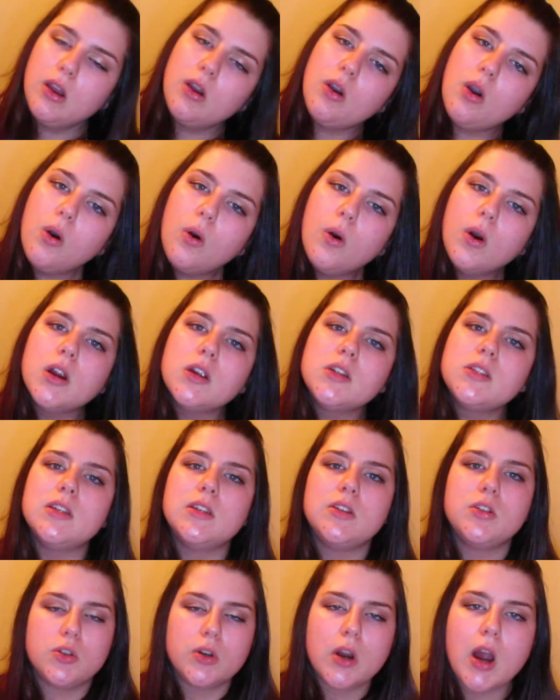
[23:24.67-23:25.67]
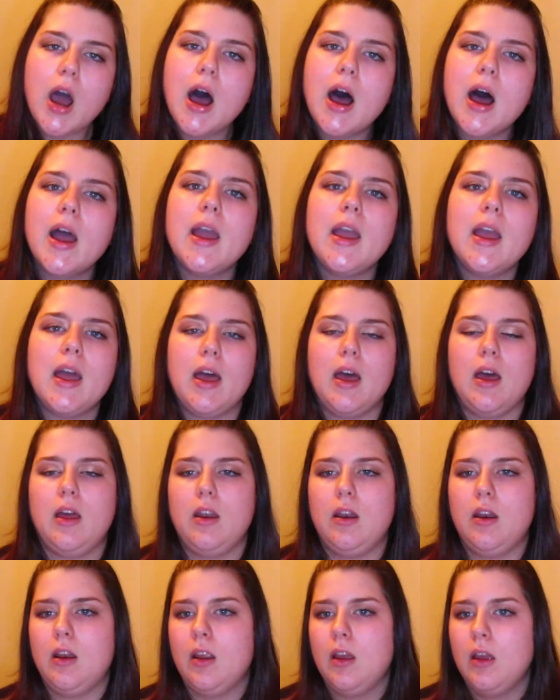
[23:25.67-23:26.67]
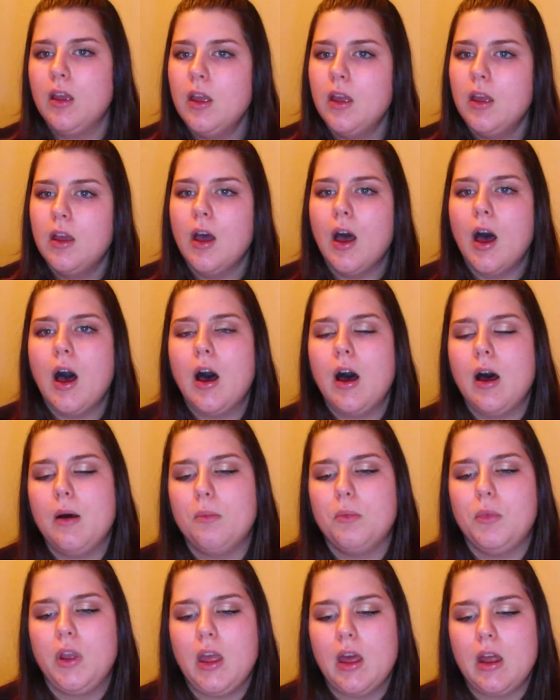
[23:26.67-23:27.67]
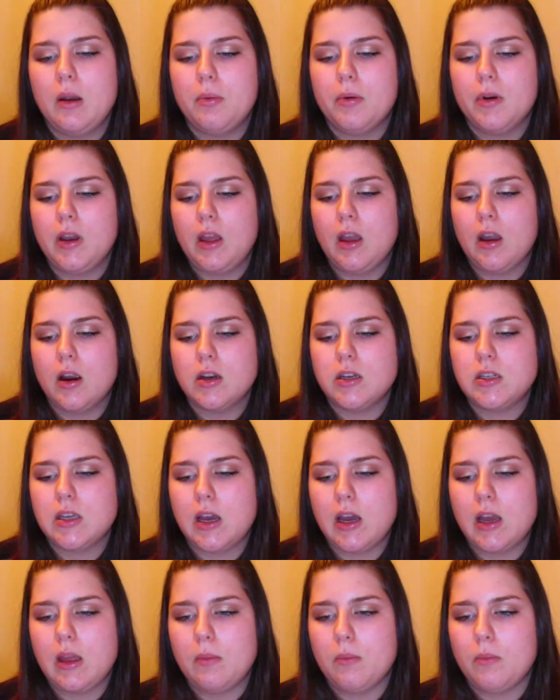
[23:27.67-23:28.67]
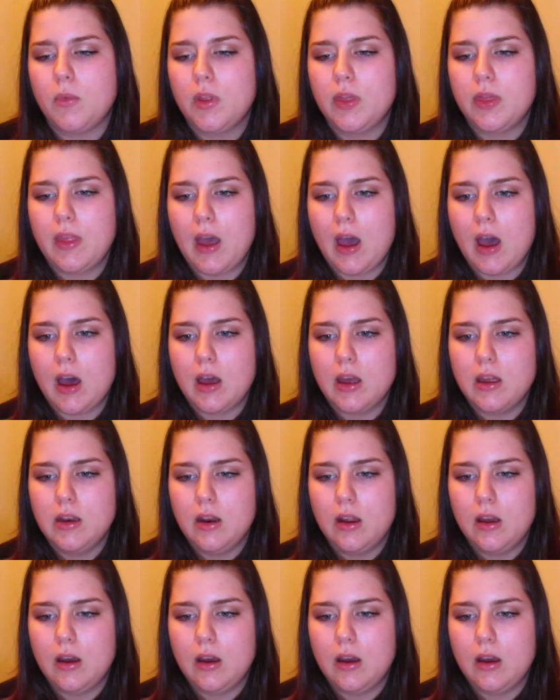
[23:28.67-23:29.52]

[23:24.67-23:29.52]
coarse and dry, and we had a pretty hard time with that.